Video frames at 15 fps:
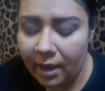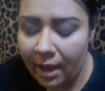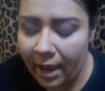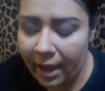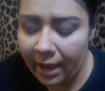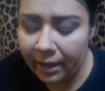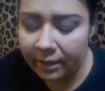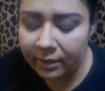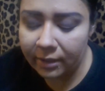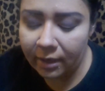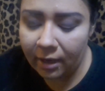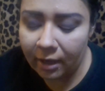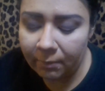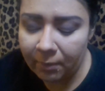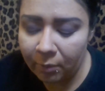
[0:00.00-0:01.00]
And
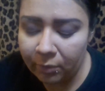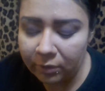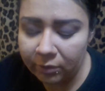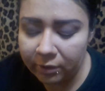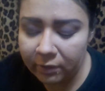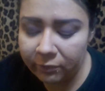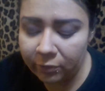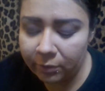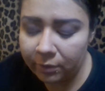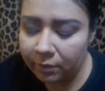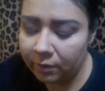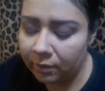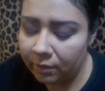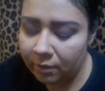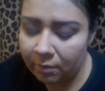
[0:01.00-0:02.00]
I went looking for
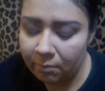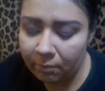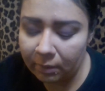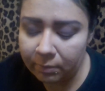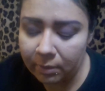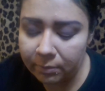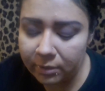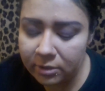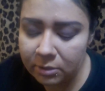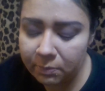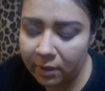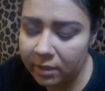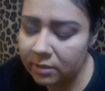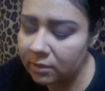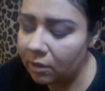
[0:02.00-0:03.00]
my pumpkin
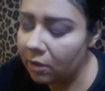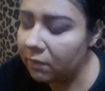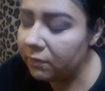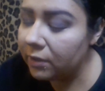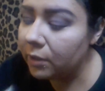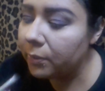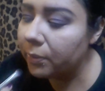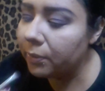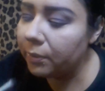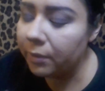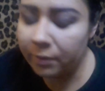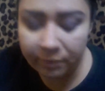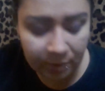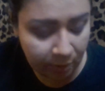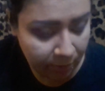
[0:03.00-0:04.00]
spice coffee.
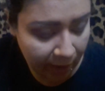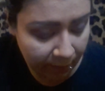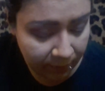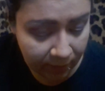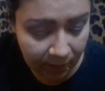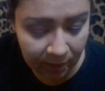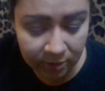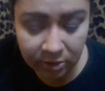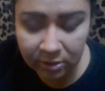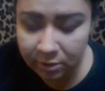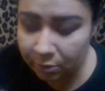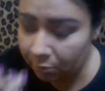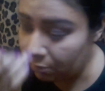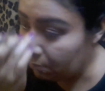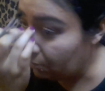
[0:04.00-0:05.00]
They don't have it yet, just the
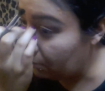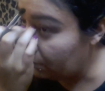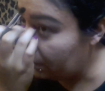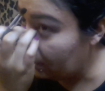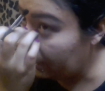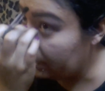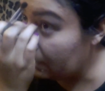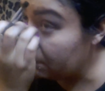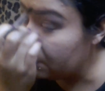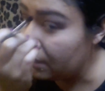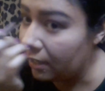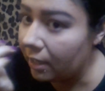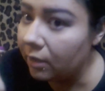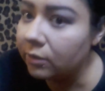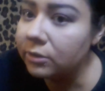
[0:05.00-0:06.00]
creamer and like everything
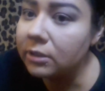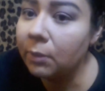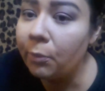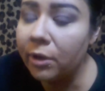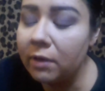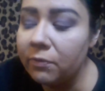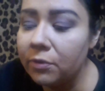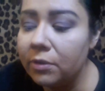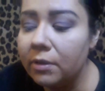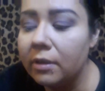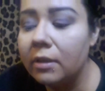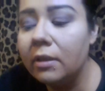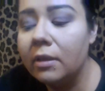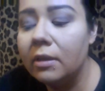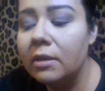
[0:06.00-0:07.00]
else. I'm waiting for the
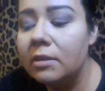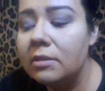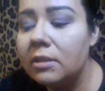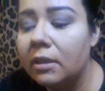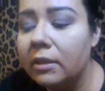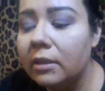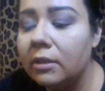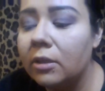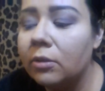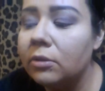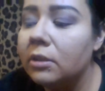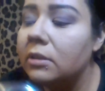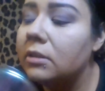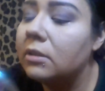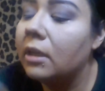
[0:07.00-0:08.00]
Dunkin'
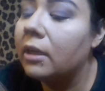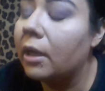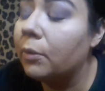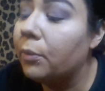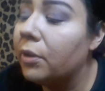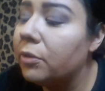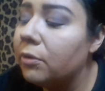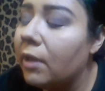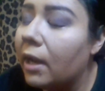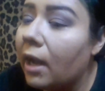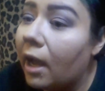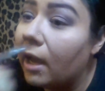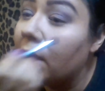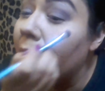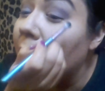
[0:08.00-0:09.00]
Donuts, and I went through that
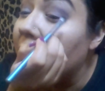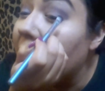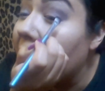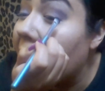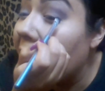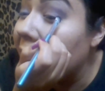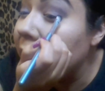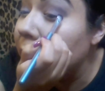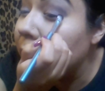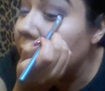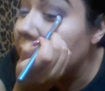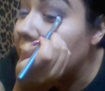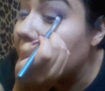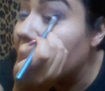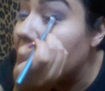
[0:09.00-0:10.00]
aisle, and they have them right
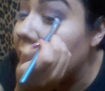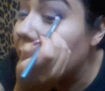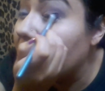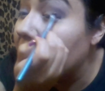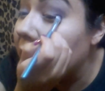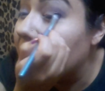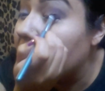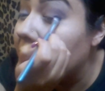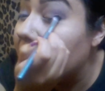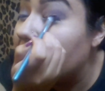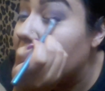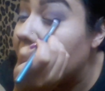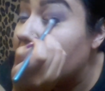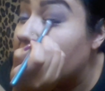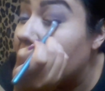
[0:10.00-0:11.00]
now
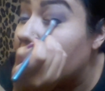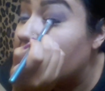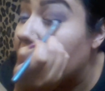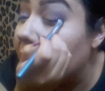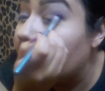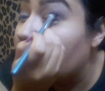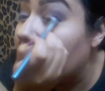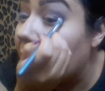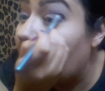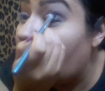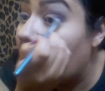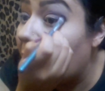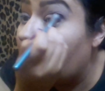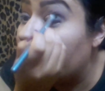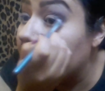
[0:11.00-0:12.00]

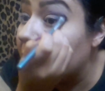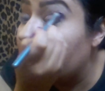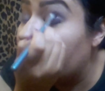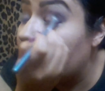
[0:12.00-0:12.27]
on